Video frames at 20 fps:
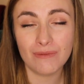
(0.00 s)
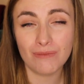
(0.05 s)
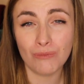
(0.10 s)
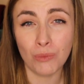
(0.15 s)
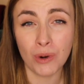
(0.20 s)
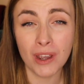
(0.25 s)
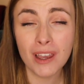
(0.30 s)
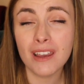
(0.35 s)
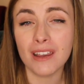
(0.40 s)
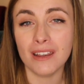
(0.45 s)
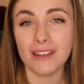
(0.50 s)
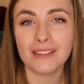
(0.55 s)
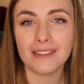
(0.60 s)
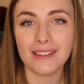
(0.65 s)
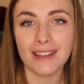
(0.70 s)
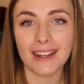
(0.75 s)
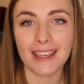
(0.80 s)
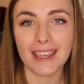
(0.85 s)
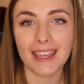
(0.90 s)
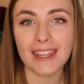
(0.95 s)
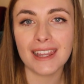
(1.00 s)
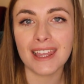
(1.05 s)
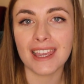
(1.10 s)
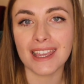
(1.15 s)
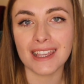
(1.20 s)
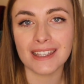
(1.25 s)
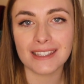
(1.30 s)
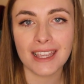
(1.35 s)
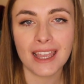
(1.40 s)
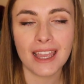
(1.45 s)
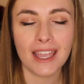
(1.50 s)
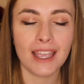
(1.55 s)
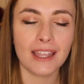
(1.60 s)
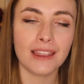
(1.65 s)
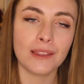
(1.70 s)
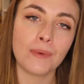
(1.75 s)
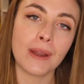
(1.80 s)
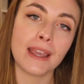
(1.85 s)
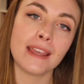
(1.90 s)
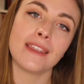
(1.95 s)
worse than Achilles
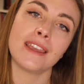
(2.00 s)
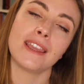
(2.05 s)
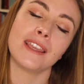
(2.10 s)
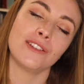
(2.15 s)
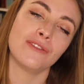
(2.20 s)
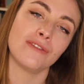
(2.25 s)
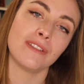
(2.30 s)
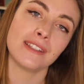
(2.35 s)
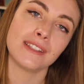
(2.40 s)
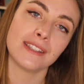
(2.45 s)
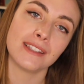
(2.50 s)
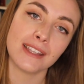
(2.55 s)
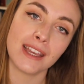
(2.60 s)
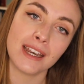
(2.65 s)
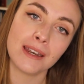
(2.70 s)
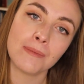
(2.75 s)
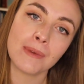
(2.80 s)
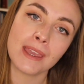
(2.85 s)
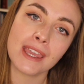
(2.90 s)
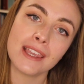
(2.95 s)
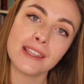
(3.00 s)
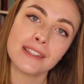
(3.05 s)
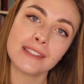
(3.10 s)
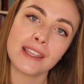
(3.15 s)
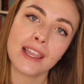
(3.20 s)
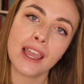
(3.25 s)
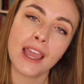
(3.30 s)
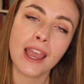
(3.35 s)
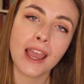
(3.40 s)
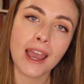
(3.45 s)
in the way that he treats his enemies,